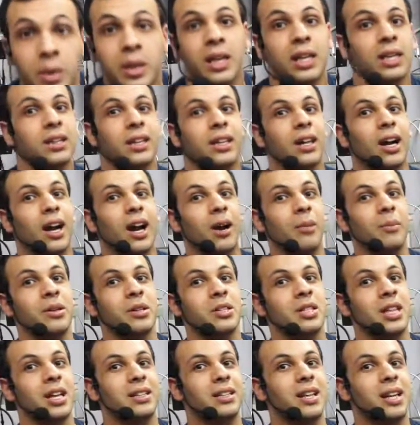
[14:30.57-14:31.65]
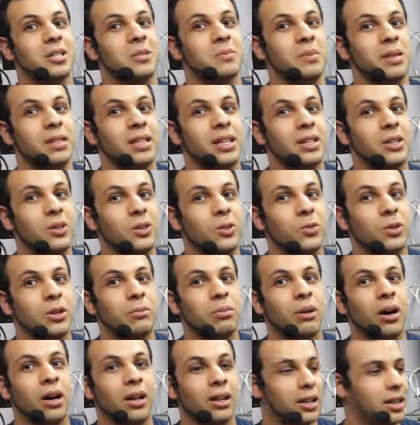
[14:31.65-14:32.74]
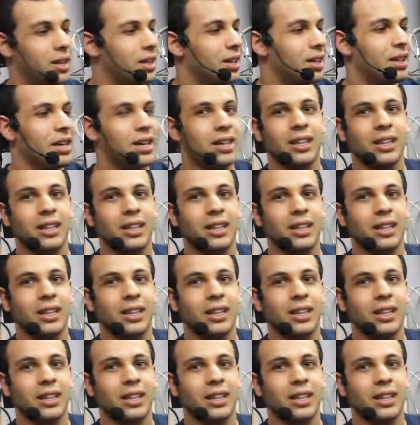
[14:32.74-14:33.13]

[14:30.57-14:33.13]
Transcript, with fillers: throwing it in the garbage, that doesn't mean that you can reball it.